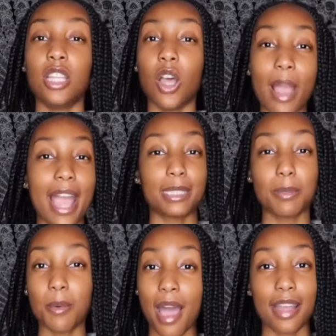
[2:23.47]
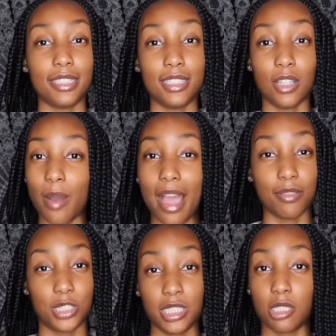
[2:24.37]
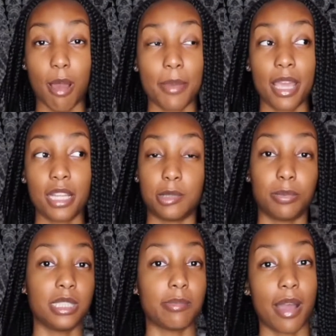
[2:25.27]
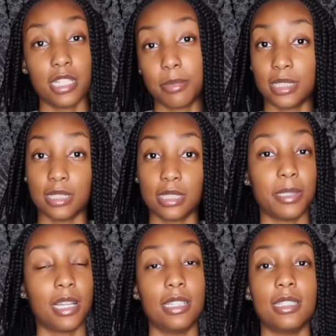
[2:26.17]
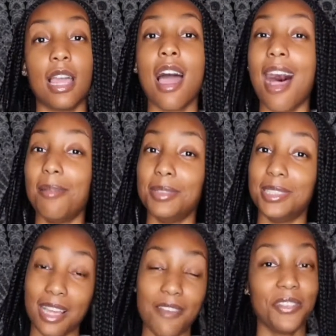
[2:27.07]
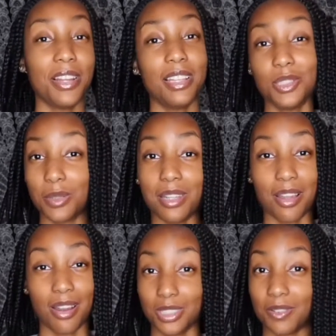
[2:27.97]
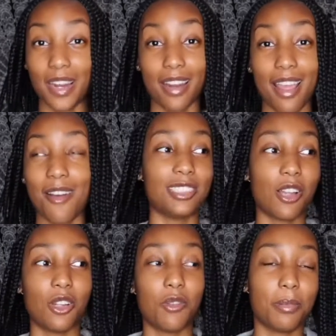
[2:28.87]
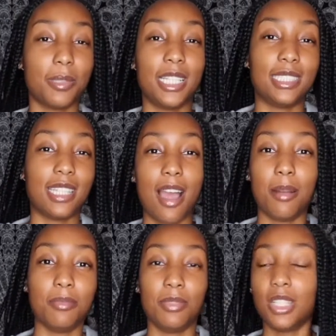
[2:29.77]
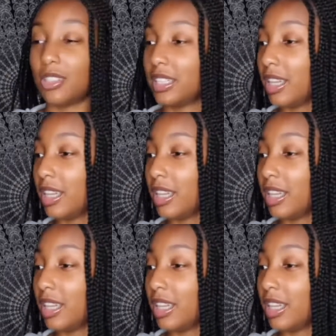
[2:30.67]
Don't ask me why I don't have sheets on my bed. Just please mind your business, because I'm definitely doing laundry right now. It's all over the place. I'm literally